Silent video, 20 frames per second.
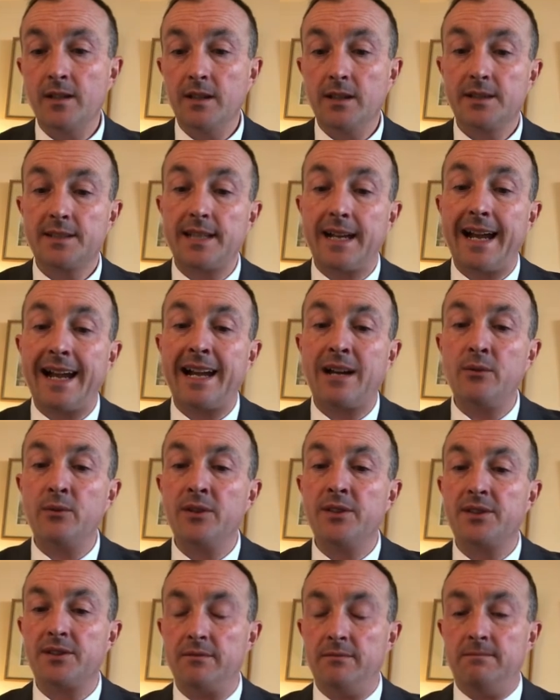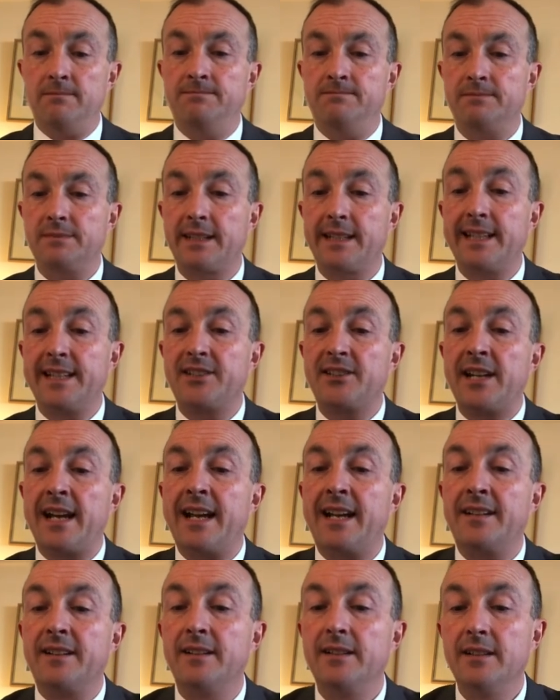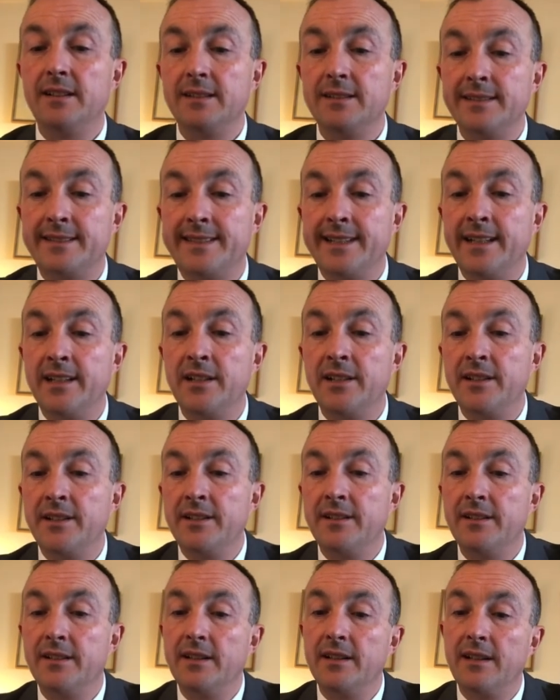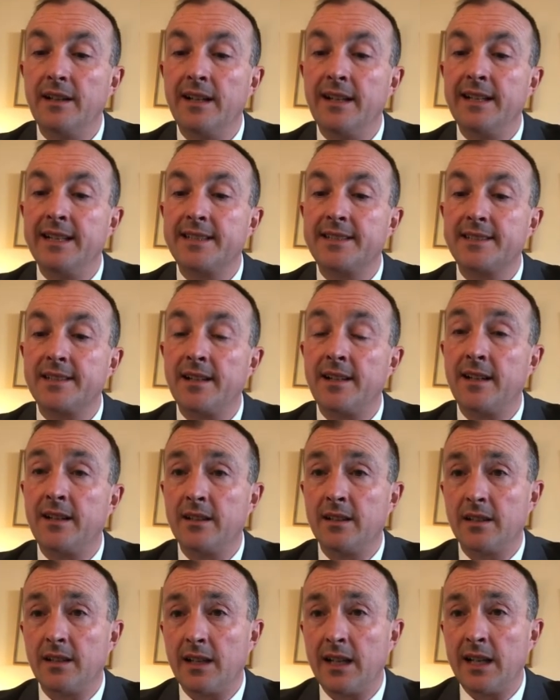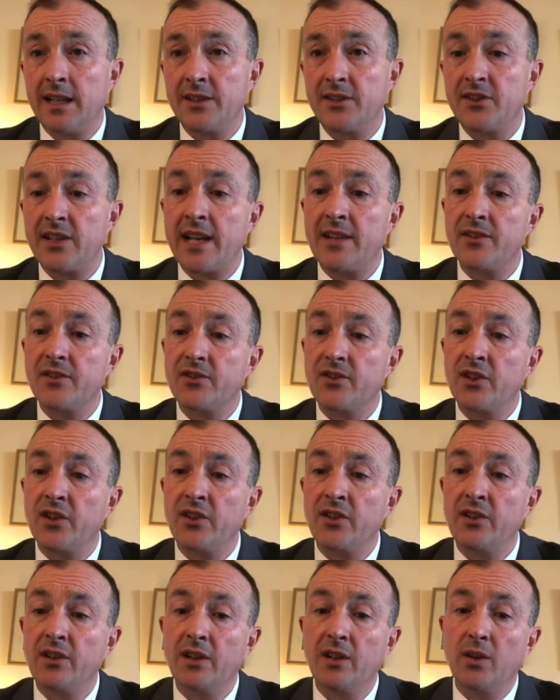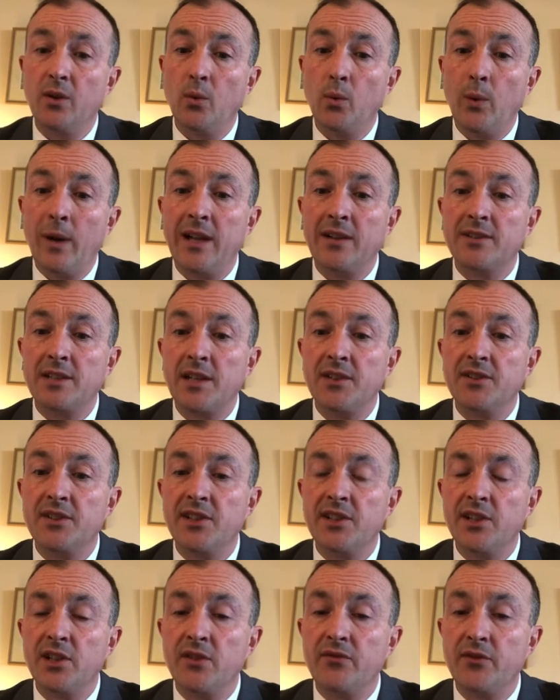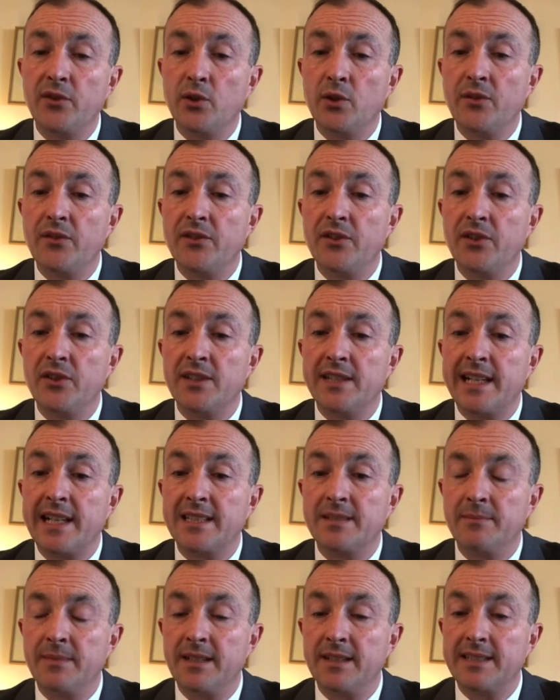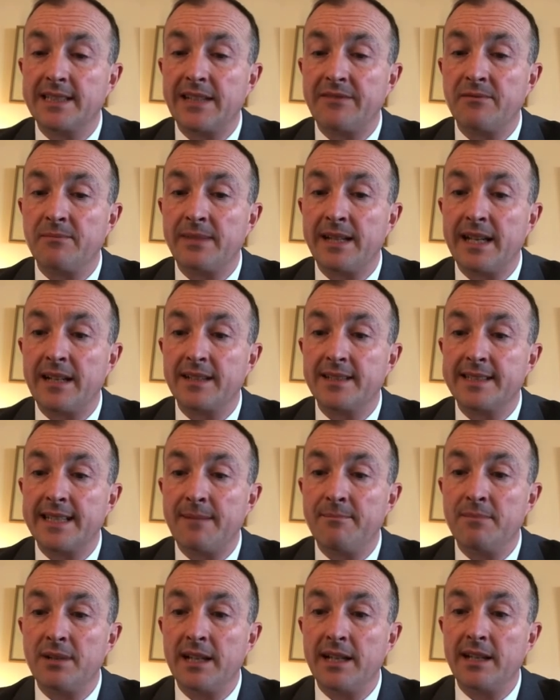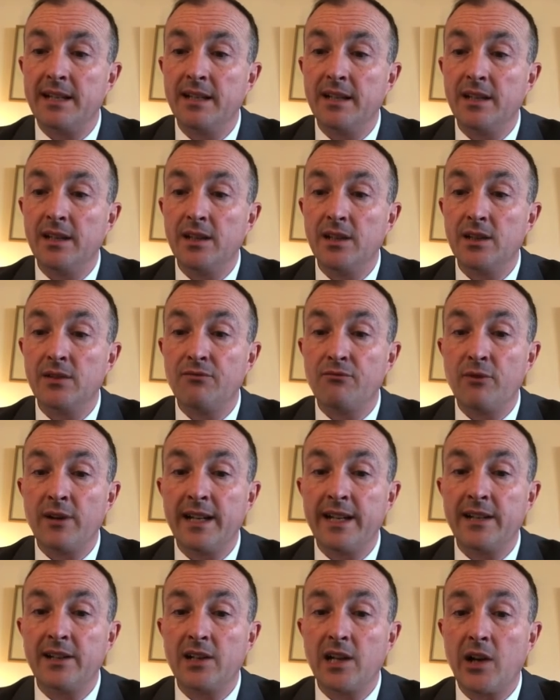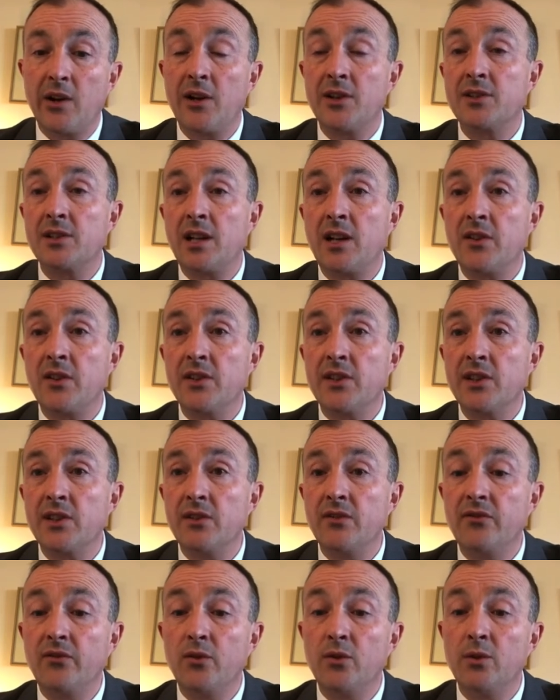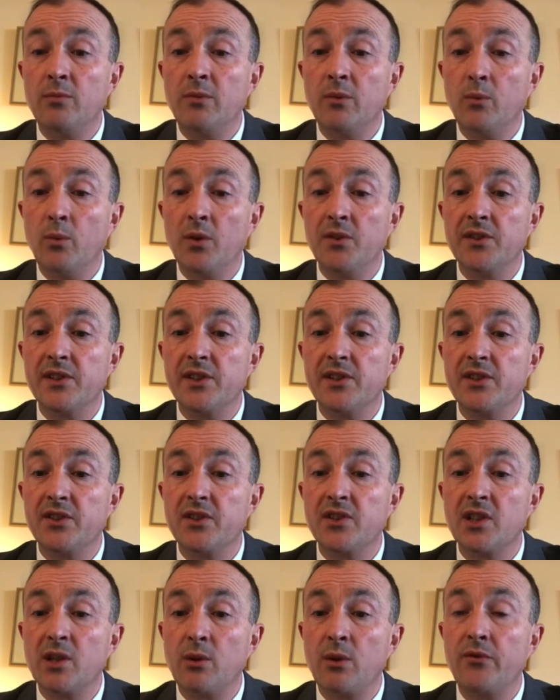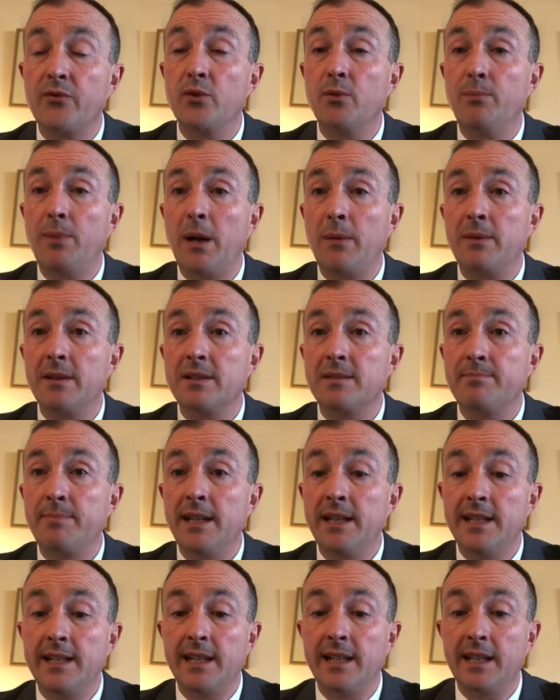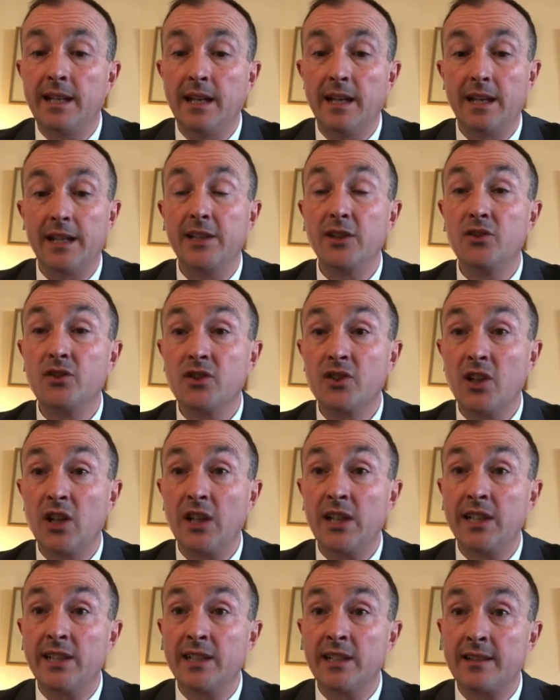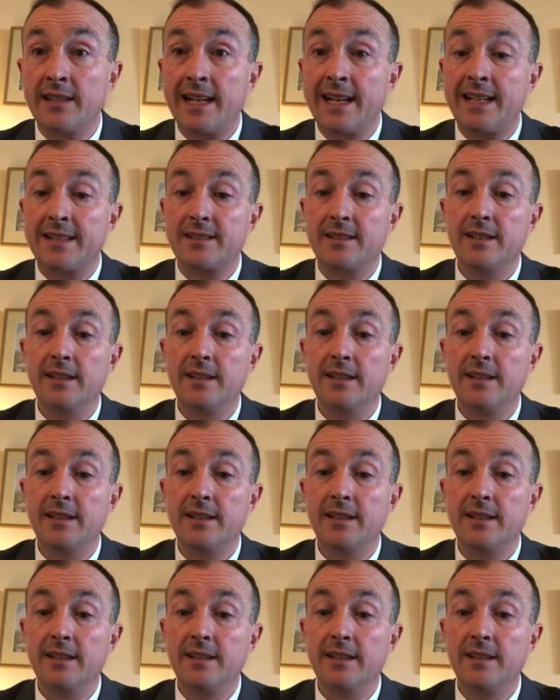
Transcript: To Howard, Kishan, Dylan, Alyssa and Jensen, well done to you for your enthusiasm in the 7BL Assembly. You've really encouraged others in the forum and wanted to show off your public speaking. You certainly did that.